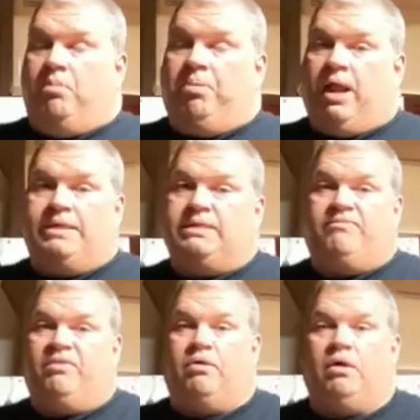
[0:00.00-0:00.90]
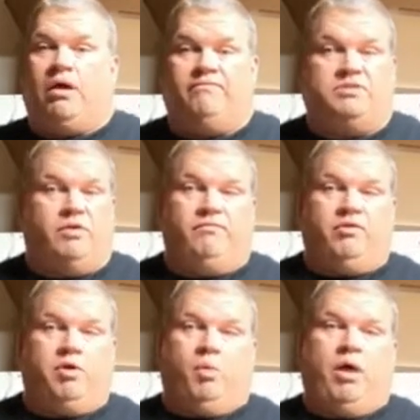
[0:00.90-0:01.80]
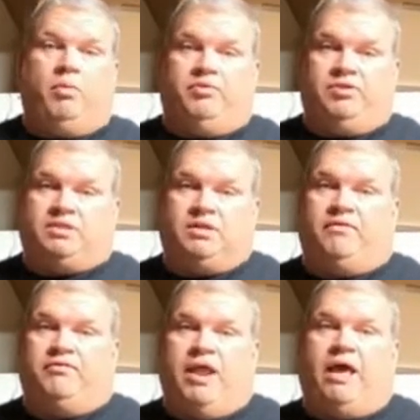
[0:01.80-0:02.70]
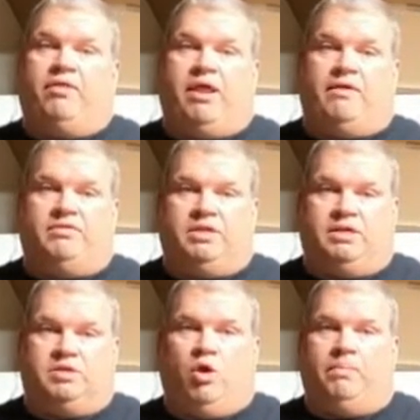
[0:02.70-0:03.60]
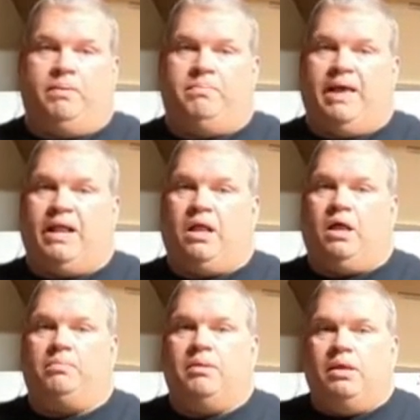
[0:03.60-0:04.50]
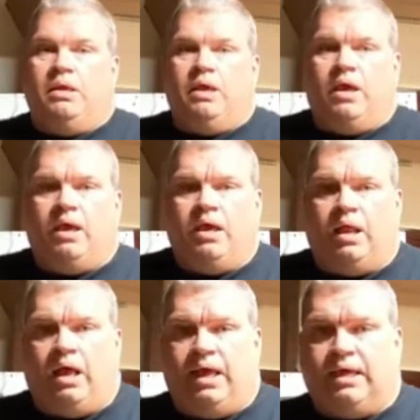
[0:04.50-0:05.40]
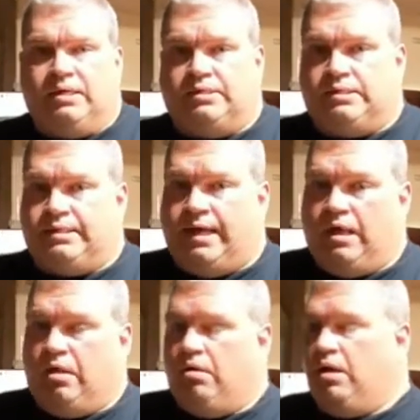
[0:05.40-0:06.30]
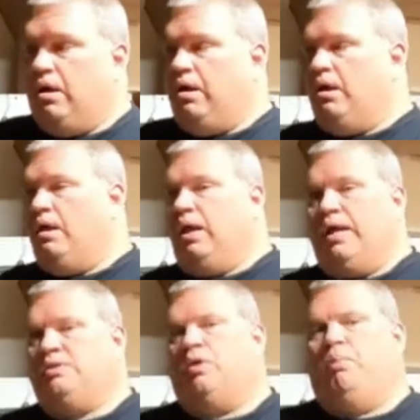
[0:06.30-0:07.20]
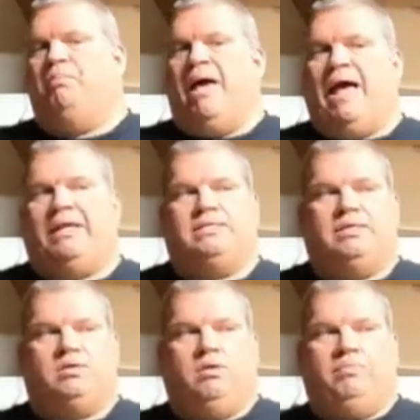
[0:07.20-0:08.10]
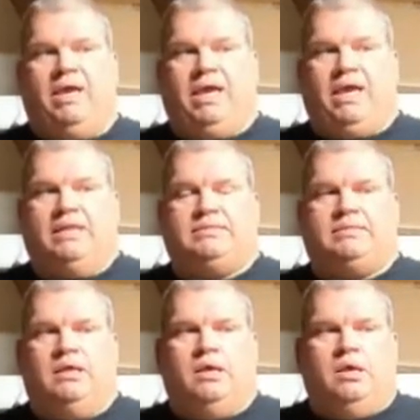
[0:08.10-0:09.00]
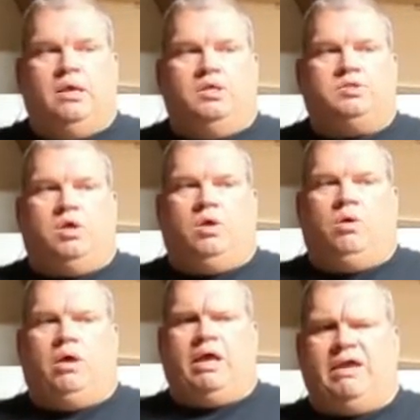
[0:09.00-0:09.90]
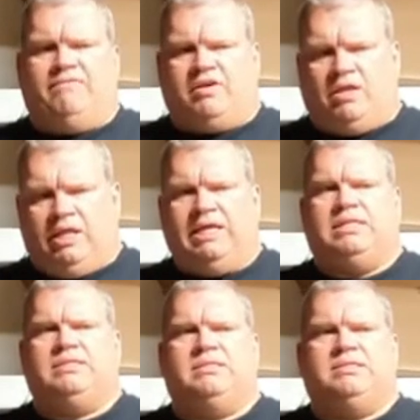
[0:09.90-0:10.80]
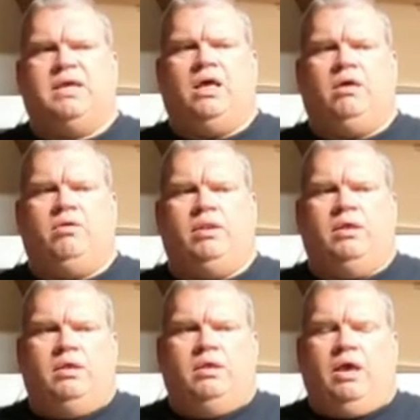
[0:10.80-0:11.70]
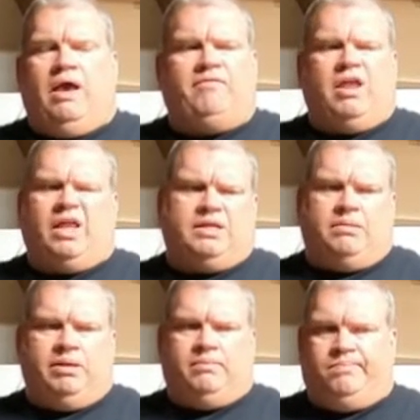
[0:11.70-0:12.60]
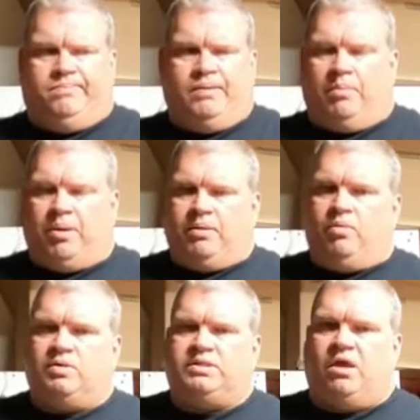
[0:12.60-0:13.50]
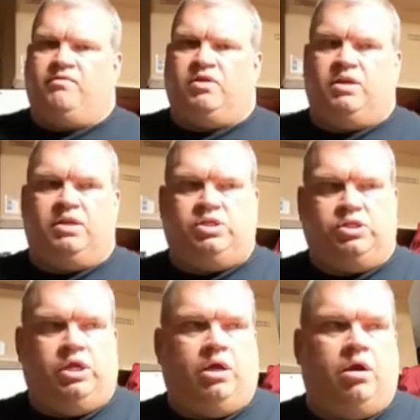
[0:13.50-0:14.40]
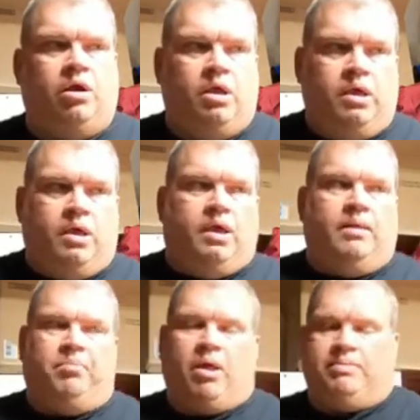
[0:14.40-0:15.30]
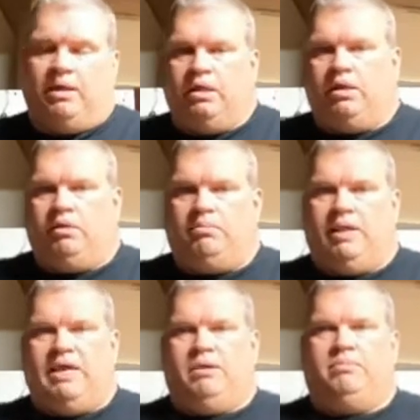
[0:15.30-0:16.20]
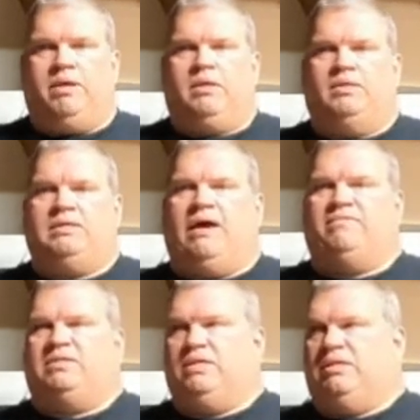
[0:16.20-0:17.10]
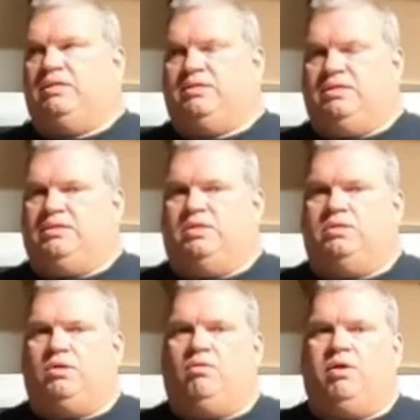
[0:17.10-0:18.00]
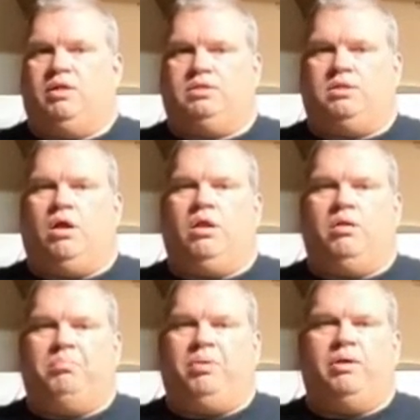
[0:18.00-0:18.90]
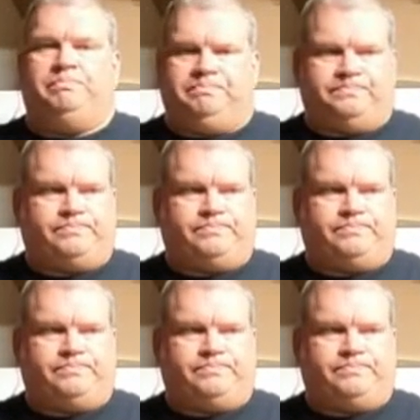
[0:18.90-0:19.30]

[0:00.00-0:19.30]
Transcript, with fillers: but I did very I've done very well with the stuff now that everything's opened back up and I could sell uh like I sold bats, I sold pants. So have cleats to sell and I have a lot of I mean, I probably won't sell everything this year and I'm probably a little late because obviously the season has already started, but